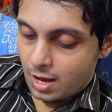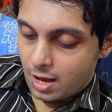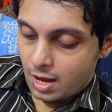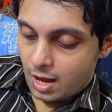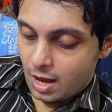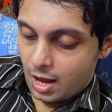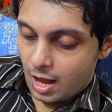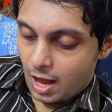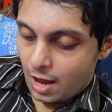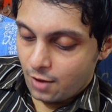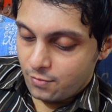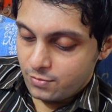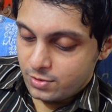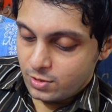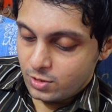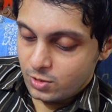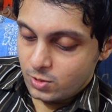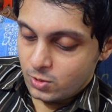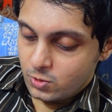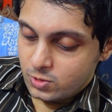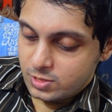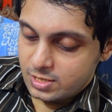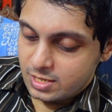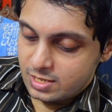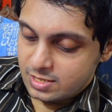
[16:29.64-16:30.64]
How do
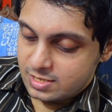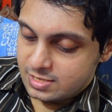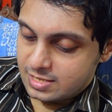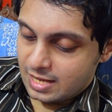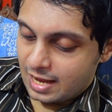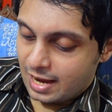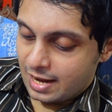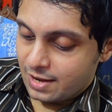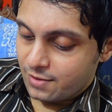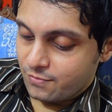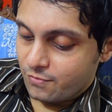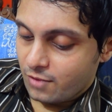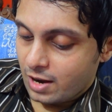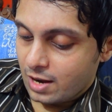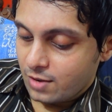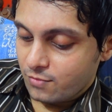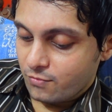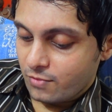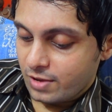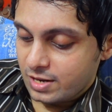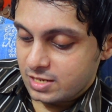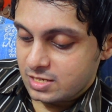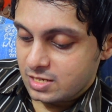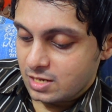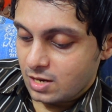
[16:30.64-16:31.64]
you decide what
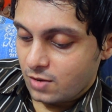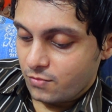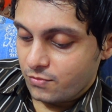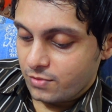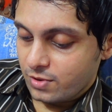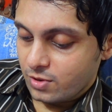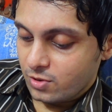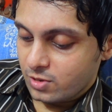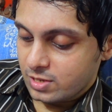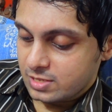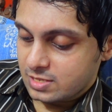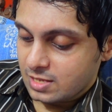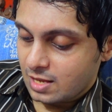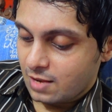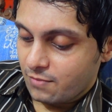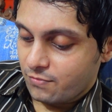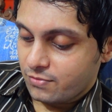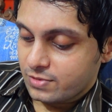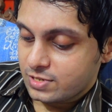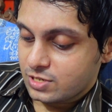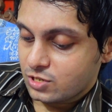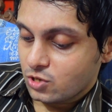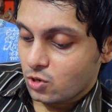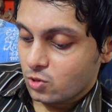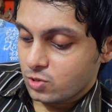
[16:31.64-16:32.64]
version of yourself
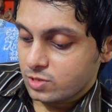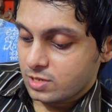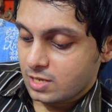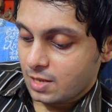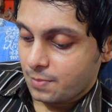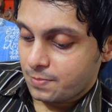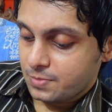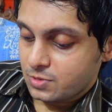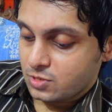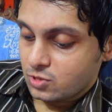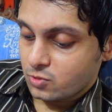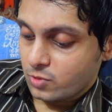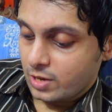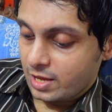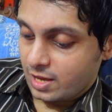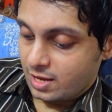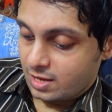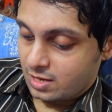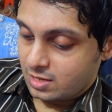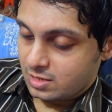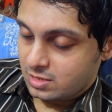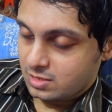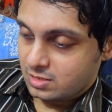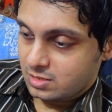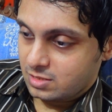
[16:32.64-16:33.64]
shows up
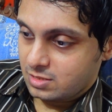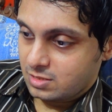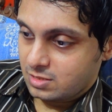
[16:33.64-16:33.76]
today?